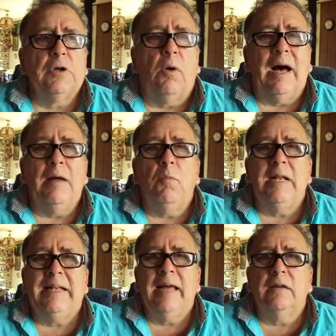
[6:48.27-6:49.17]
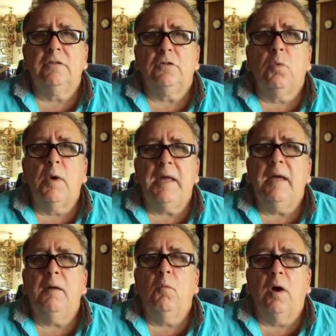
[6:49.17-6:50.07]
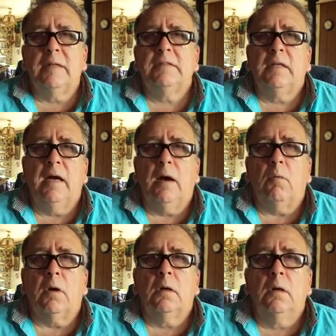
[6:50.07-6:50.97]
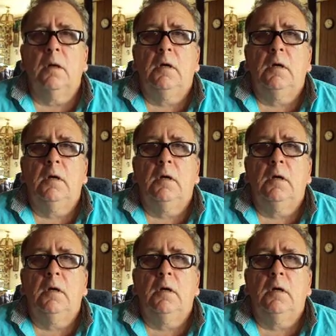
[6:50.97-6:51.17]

So I went down to 28 watts an hour.